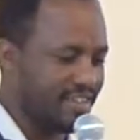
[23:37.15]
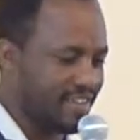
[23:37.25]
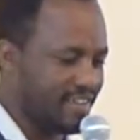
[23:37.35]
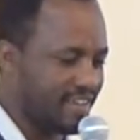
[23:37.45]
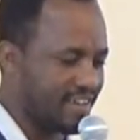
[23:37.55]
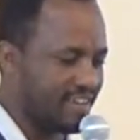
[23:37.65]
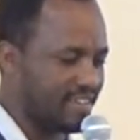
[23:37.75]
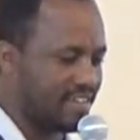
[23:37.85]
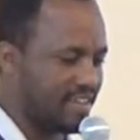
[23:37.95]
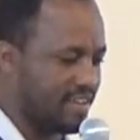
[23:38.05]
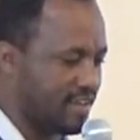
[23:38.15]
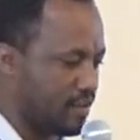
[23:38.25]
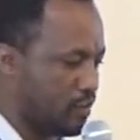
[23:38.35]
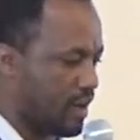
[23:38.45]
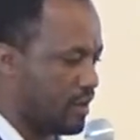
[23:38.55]
recurrent
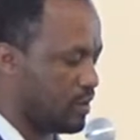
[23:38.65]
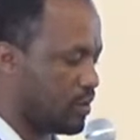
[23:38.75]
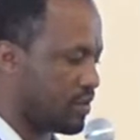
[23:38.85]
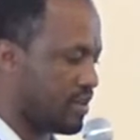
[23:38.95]
neural network.